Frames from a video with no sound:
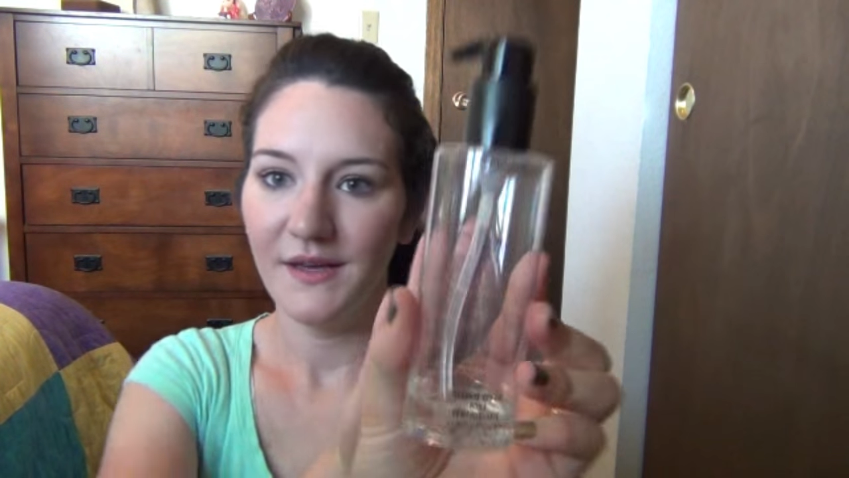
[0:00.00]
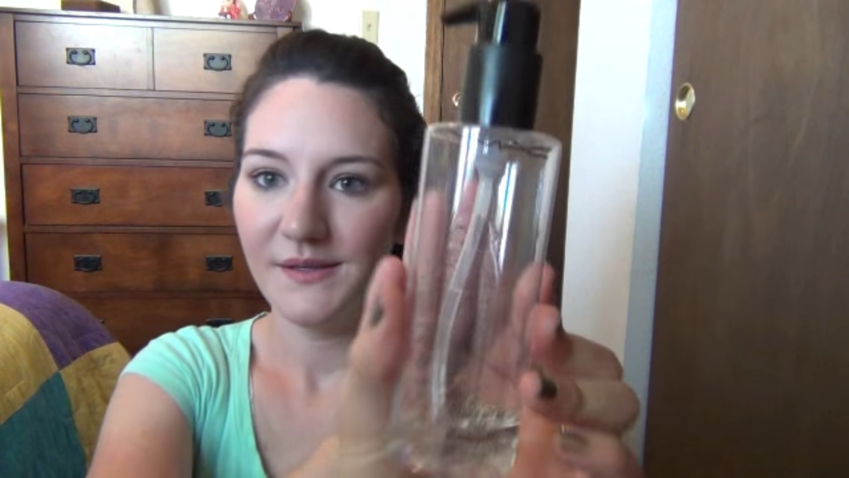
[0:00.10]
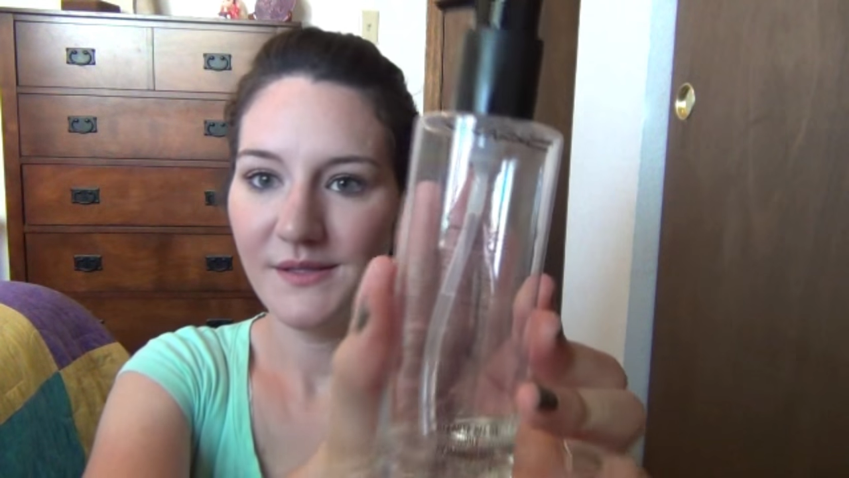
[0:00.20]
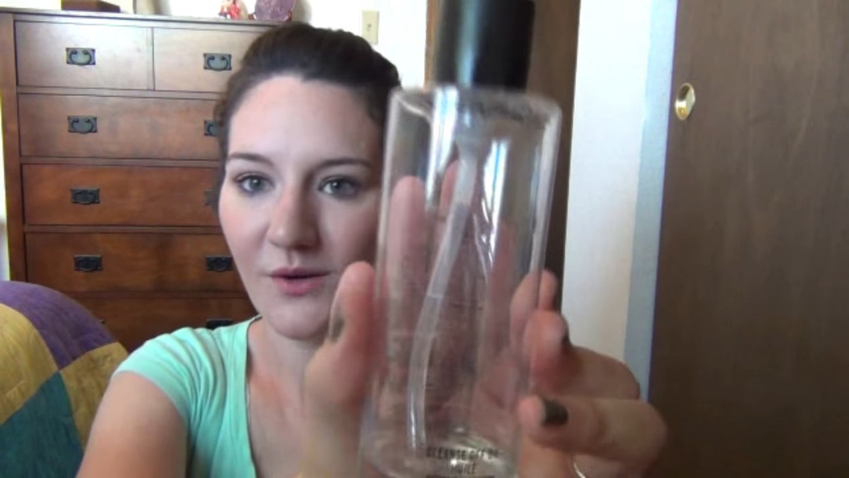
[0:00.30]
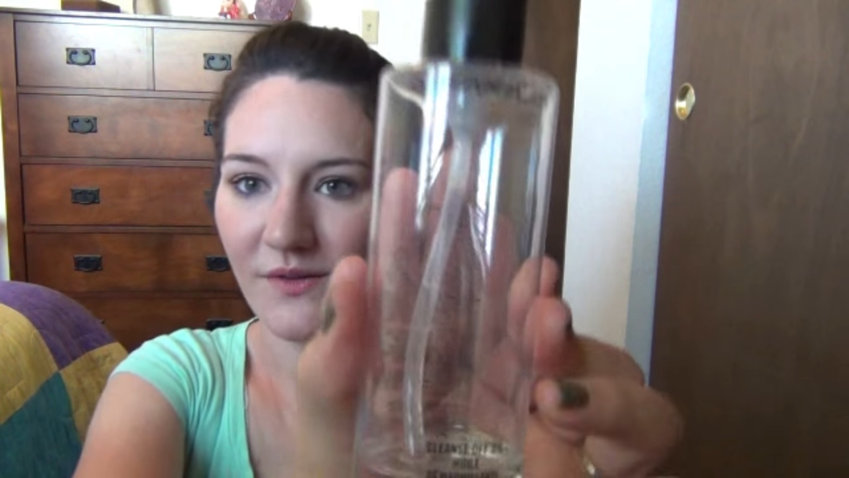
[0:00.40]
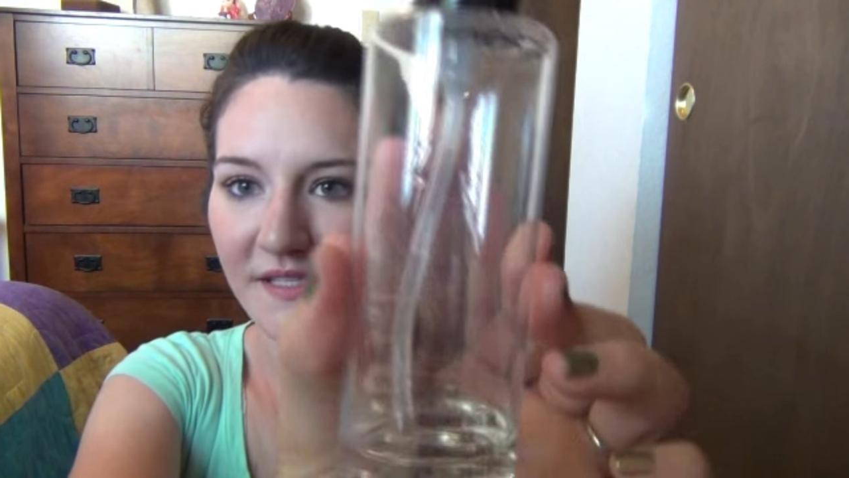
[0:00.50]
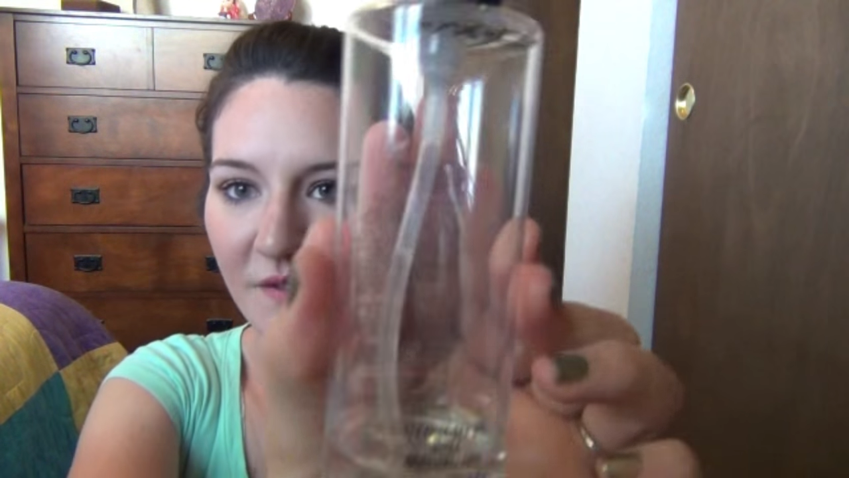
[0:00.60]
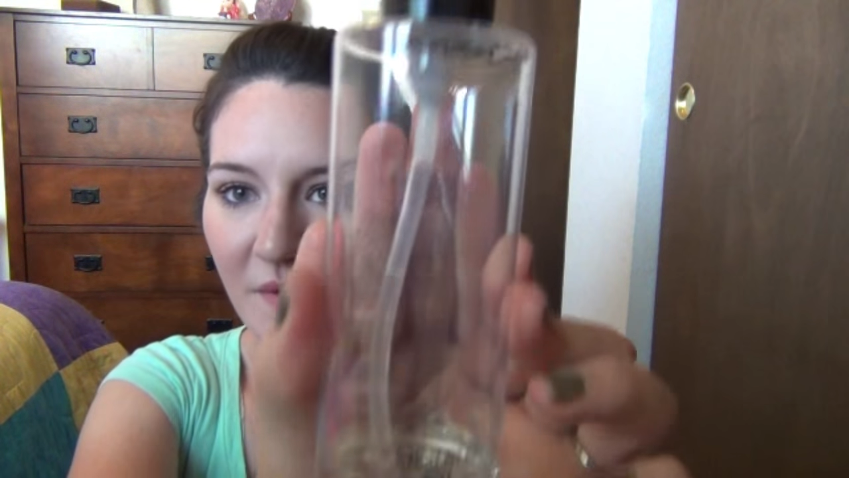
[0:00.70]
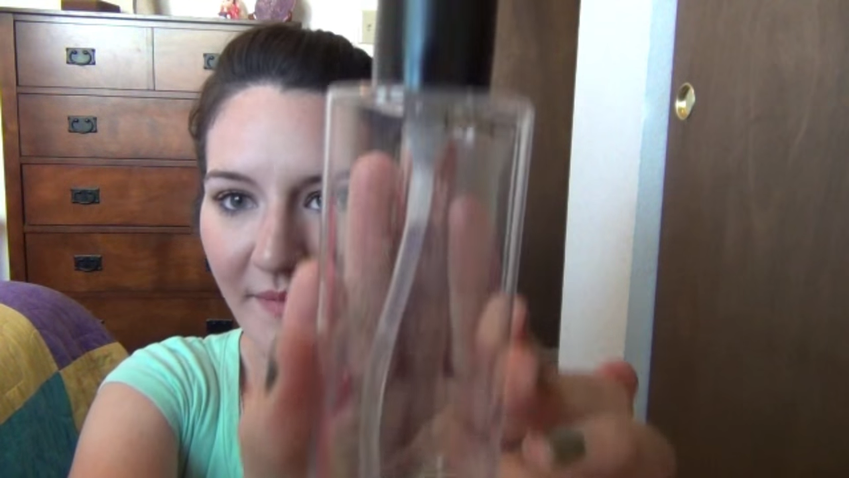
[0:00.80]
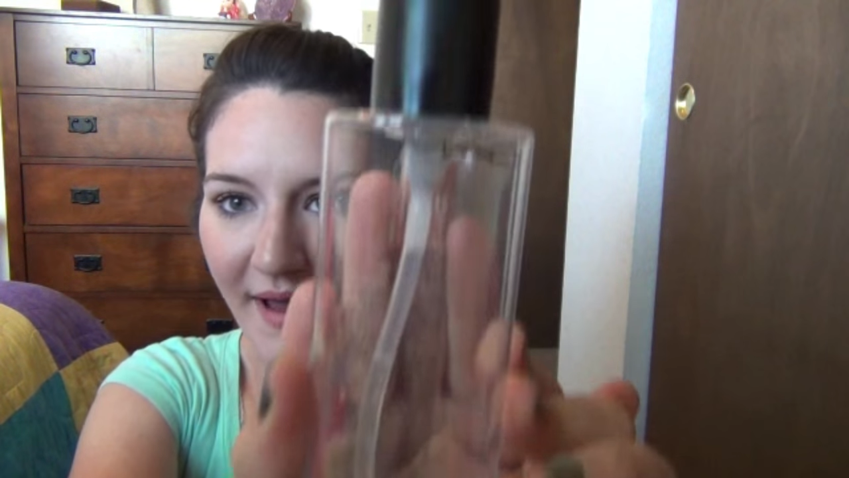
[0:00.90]
So this
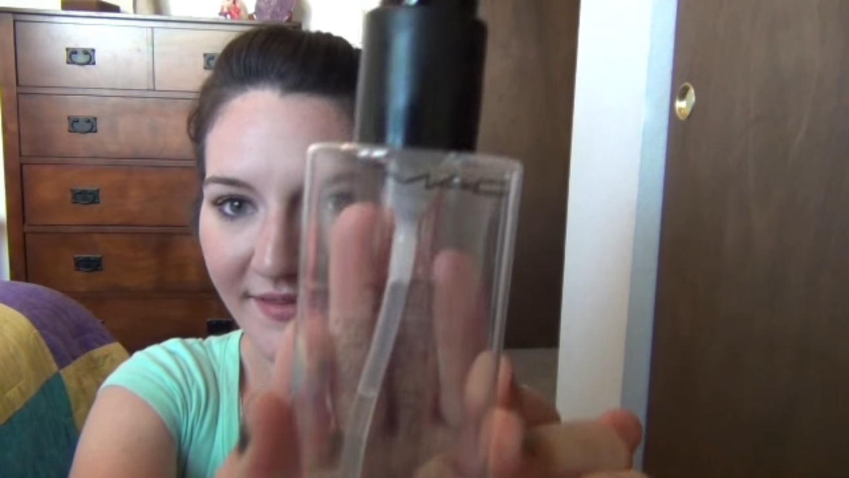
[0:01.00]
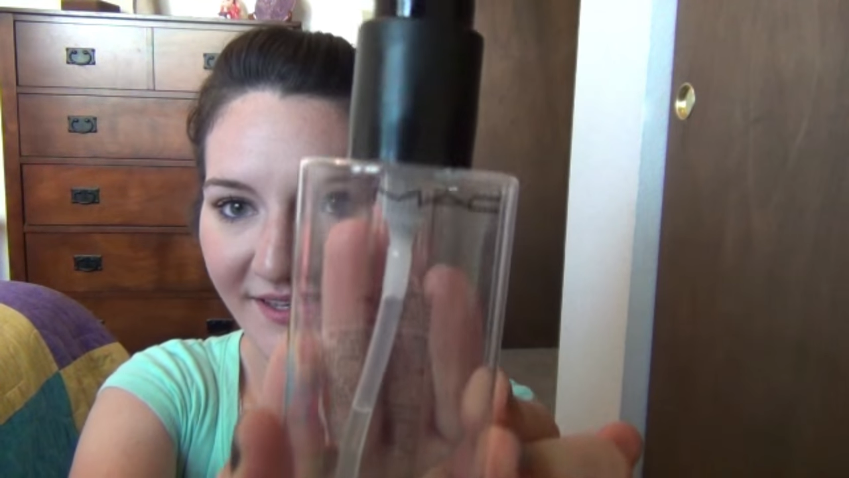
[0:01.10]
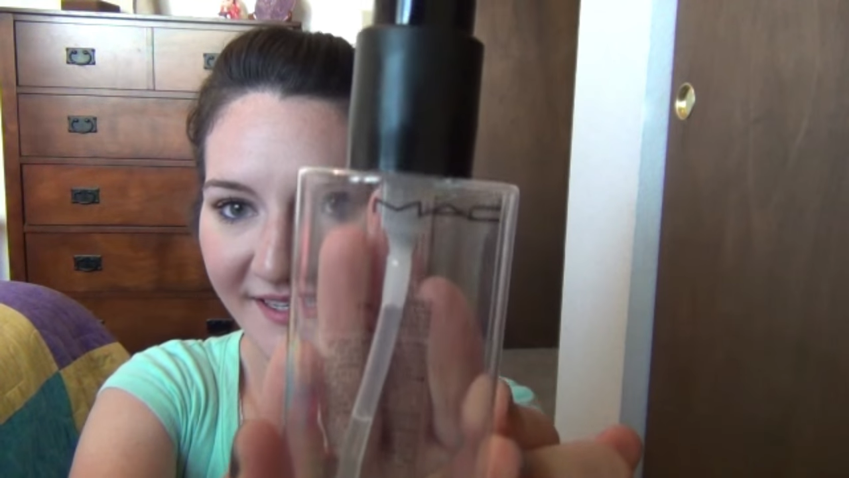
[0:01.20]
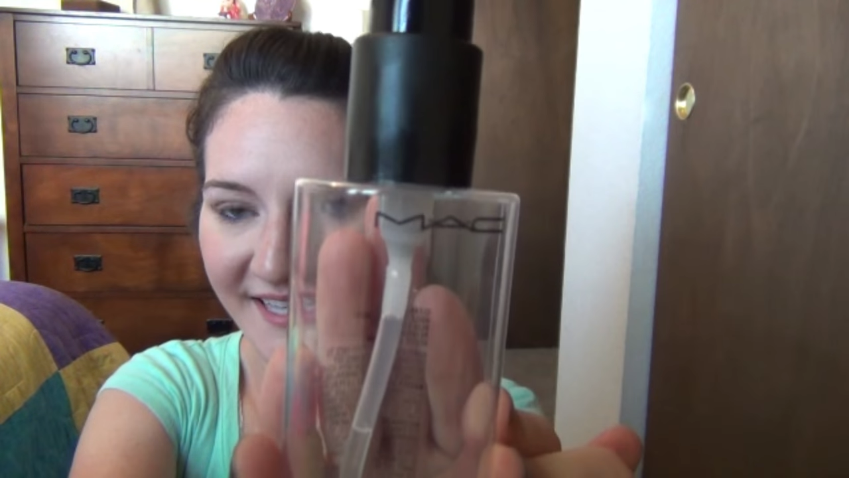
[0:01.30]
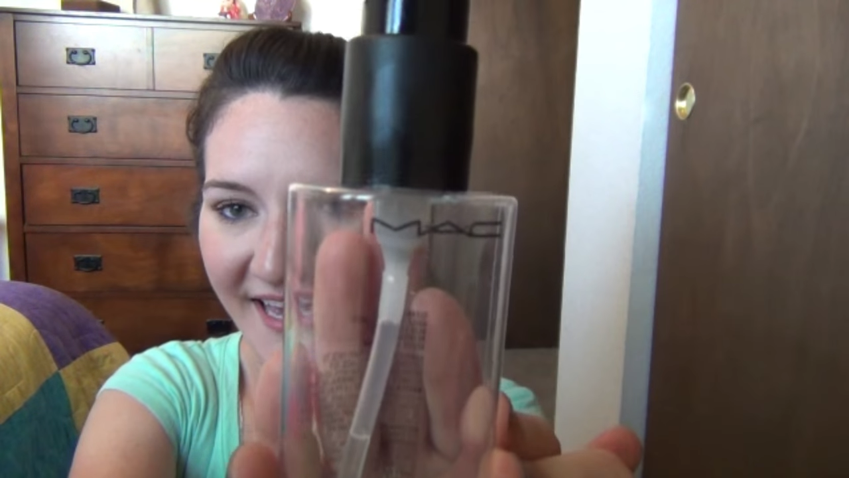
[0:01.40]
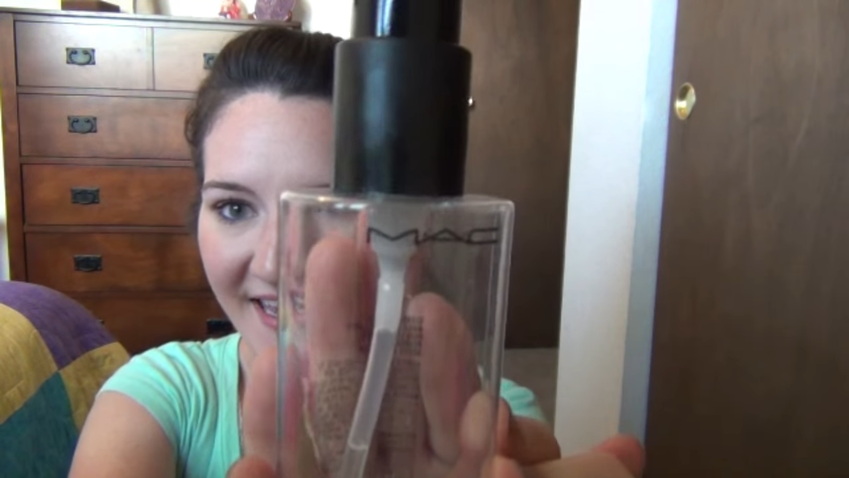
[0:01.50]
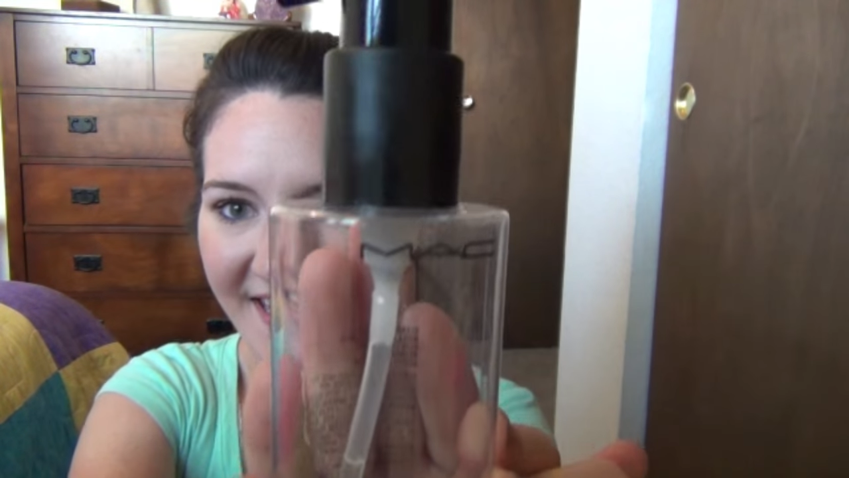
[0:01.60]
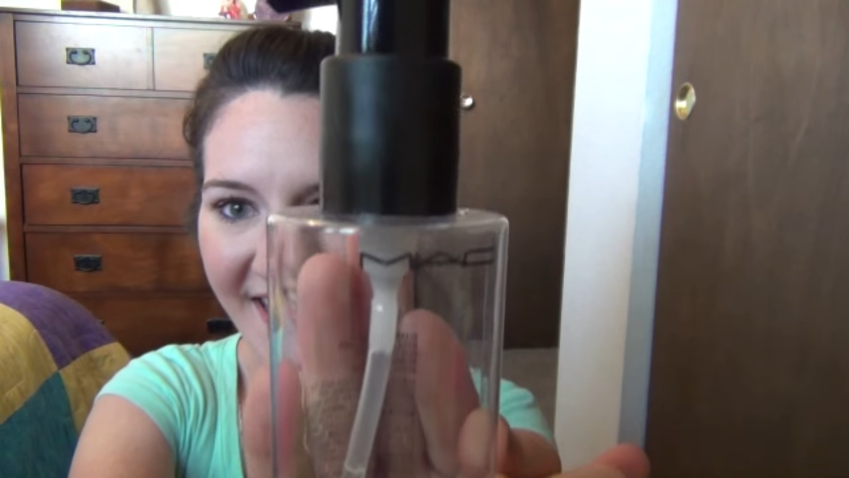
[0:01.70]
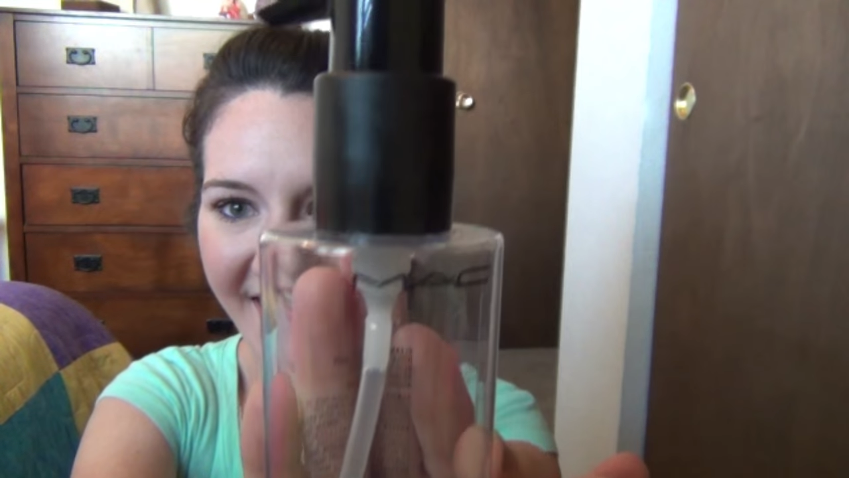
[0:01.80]
is what mine looks like.